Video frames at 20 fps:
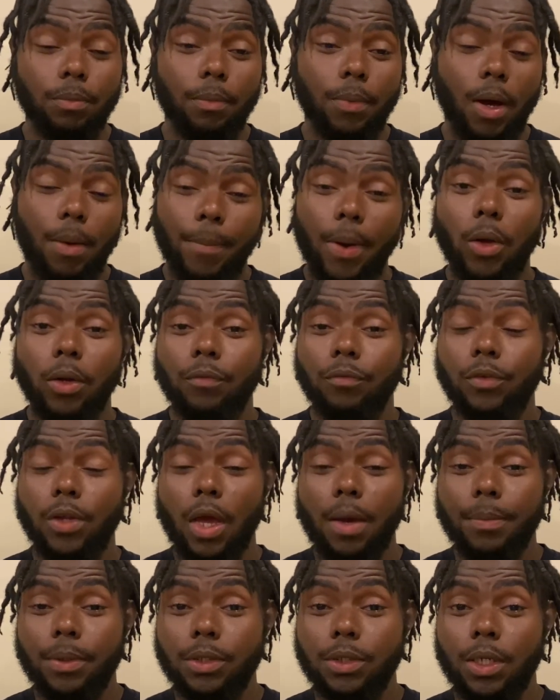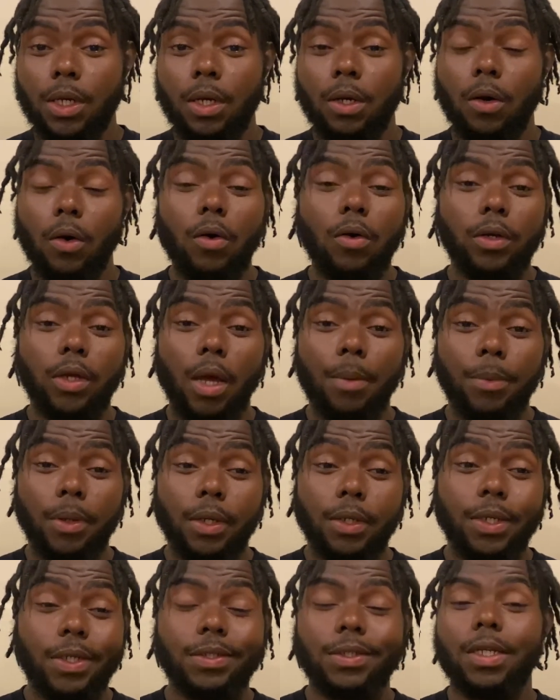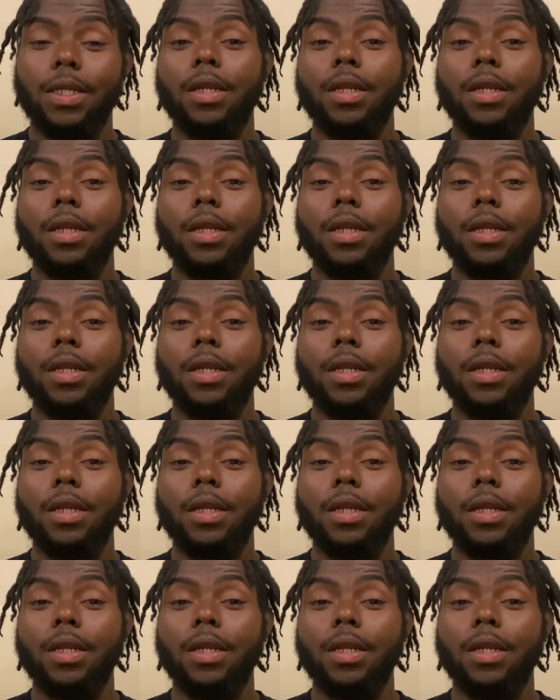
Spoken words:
amount of damage on gambling addiction,